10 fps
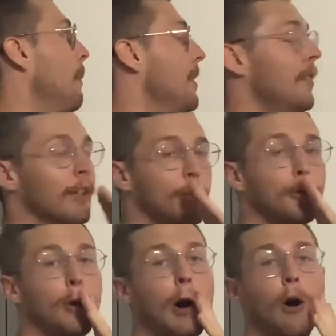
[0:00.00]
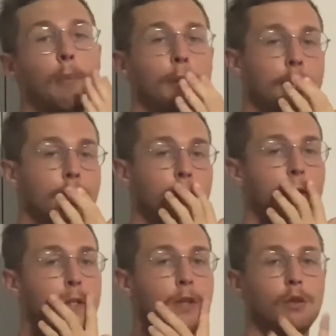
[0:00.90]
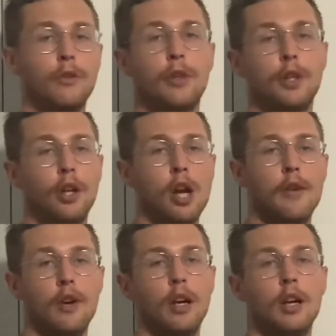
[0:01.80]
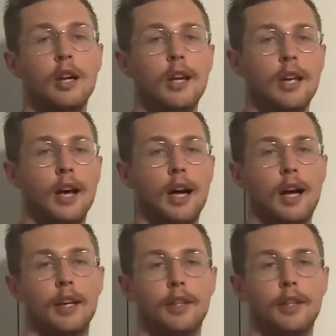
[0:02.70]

in the trial period. So we've already gone over